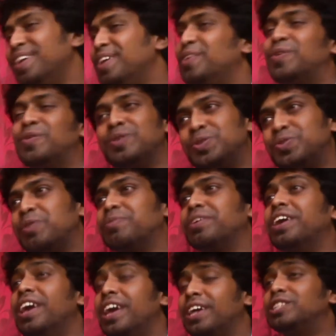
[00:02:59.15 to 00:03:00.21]
No,
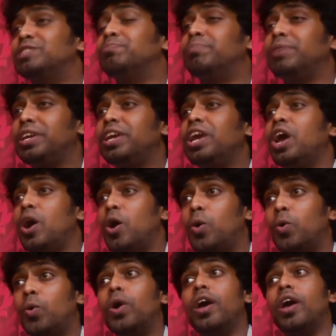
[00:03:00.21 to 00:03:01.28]
Swami, it's B O